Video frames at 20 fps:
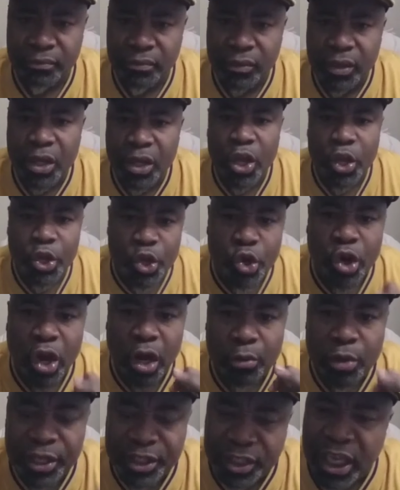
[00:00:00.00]
you're going to
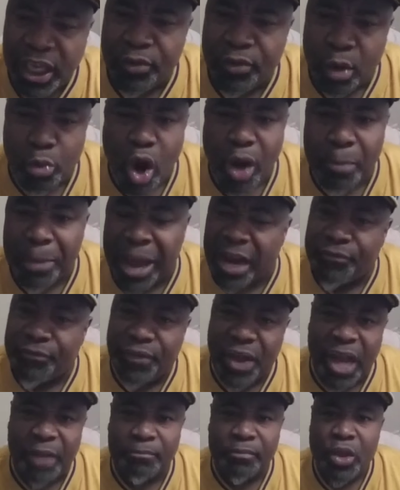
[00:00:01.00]
receive your reward. Matter of
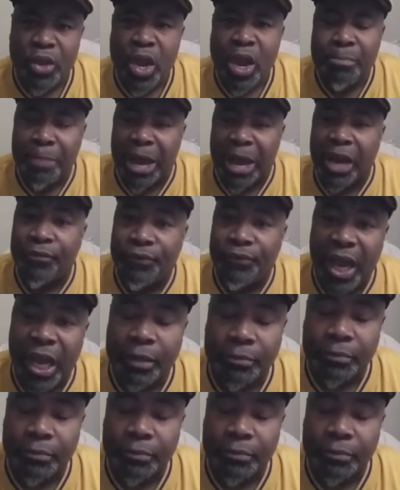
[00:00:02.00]
fact, matter of fact,